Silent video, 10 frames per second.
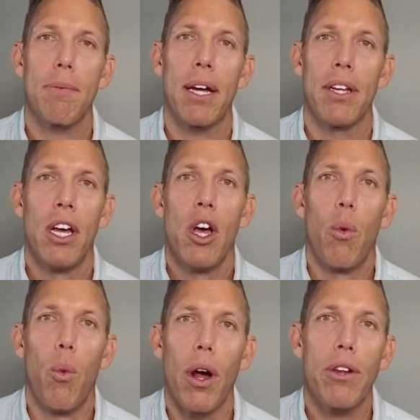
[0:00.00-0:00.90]
about
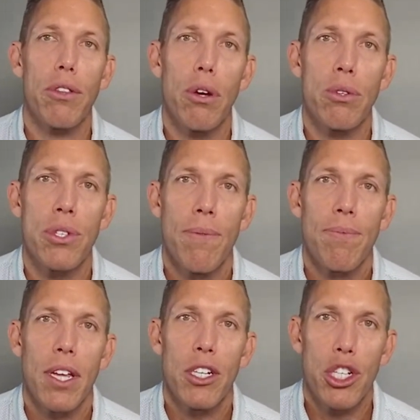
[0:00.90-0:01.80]
what are those
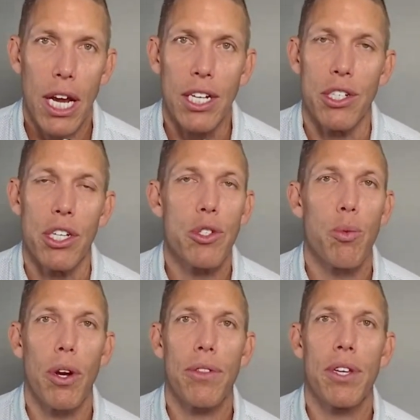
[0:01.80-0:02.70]
changes,
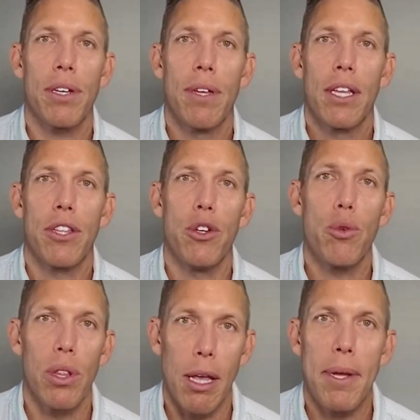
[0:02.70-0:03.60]
what are the
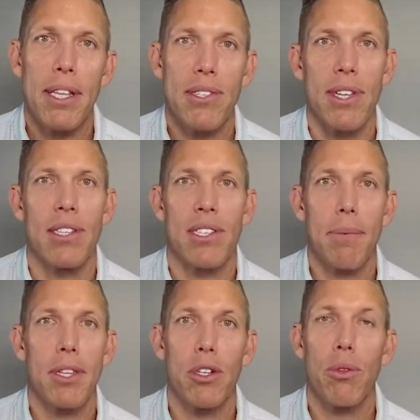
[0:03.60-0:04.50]
new limits, and
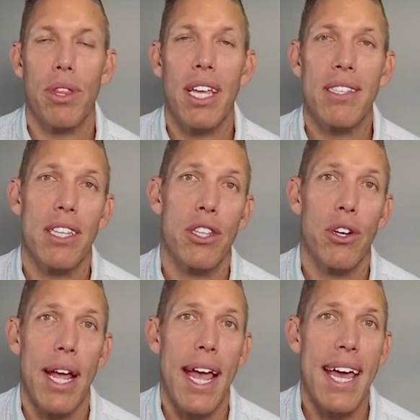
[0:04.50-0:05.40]
some of the new things that
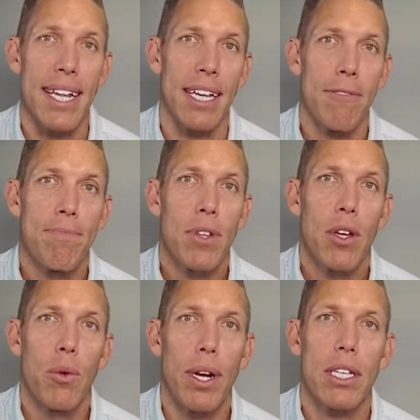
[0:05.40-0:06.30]
they're adding
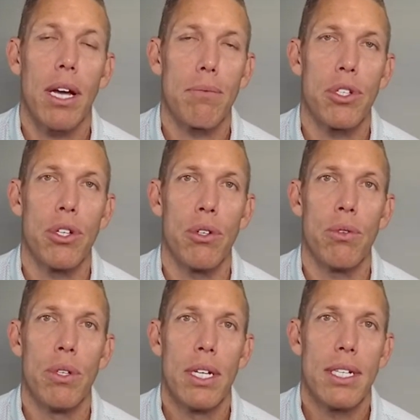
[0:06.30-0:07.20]
when it comes
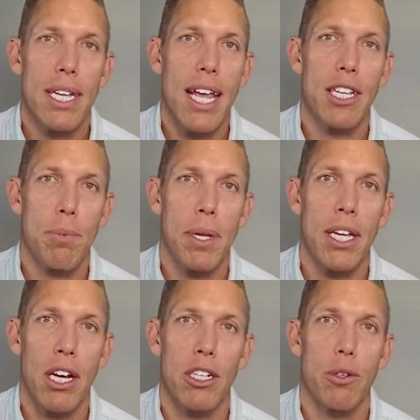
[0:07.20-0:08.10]
to
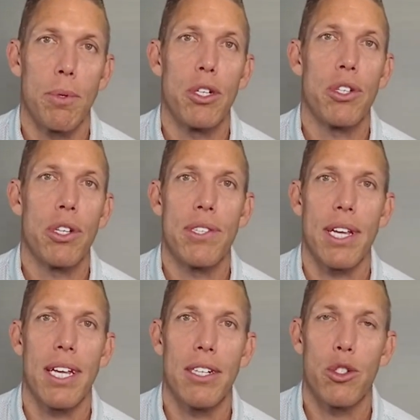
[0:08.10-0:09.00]
TSP contributions
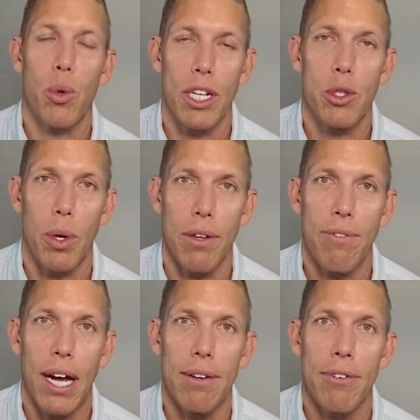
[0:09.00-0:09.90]
in
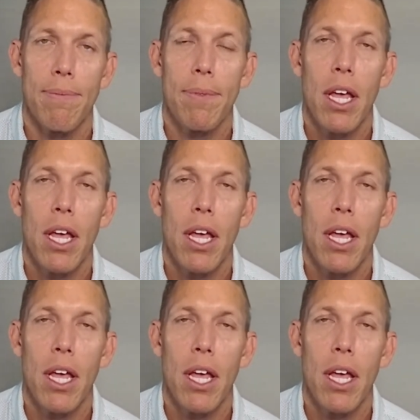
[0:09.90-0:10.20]
2025.